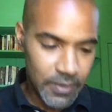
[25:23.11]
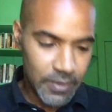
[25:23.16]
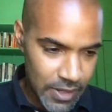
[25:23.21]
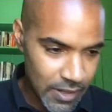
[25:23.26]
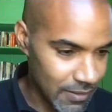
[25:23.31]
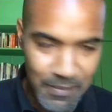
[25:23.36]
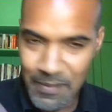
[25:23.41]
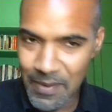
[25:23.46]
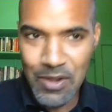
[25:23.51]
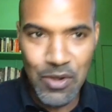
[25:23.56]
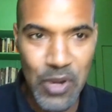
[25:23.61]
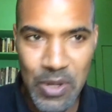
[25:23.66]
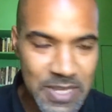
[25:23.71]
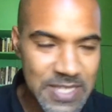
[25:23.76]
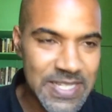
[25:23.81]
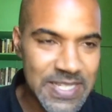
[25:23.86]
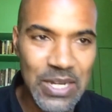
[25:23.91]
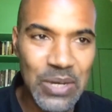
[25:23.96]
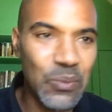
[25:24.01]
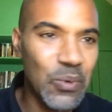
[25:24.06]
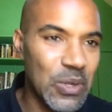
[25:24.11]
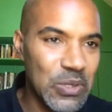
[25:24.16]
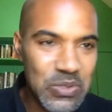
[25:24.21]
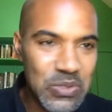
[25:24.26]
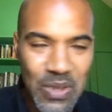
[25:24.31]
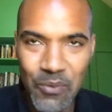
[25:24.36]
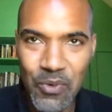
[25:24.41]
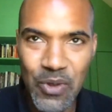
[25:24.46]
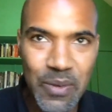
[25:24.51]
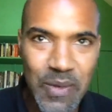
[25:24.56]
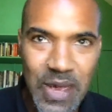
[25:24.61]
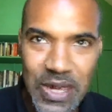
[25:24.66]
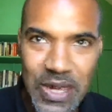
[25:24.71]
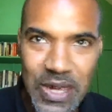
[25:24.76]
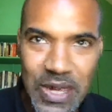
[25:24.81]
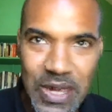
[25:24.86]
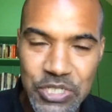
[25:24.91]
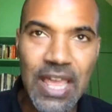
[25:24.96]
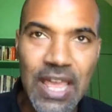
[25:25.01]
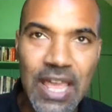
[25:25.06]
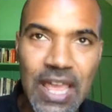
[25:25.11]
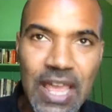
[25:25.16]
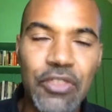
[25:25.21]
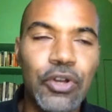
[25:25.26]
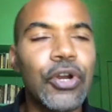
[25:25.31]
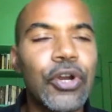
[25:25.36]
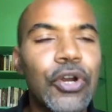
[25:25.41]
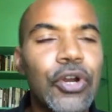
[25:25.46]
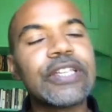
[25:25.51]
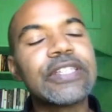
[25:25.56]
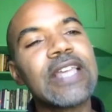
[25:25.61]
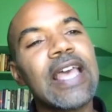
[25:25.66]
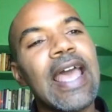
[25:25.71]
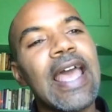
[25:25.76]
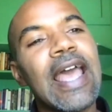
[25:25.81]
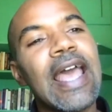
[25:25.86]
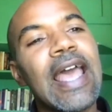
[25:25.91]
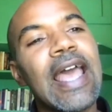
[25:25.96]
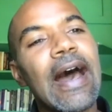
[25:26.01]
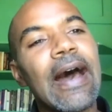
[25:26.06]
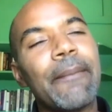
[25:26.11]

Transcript: uh, I don't want to miss anyone, so I want to mention Heather Curtis,